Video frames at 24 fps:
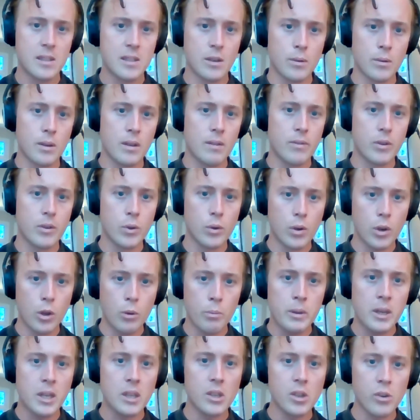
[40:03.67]
So if you're
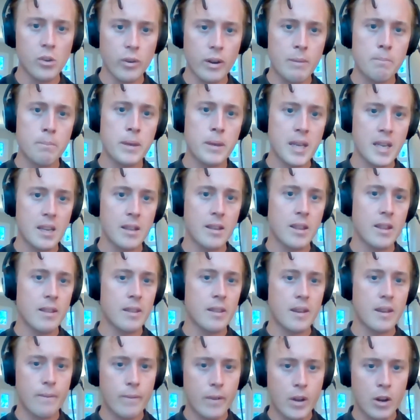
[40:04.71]
lobbying your MP, then
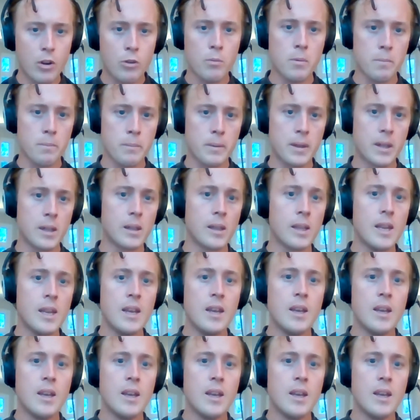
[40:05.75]
the Environment Bill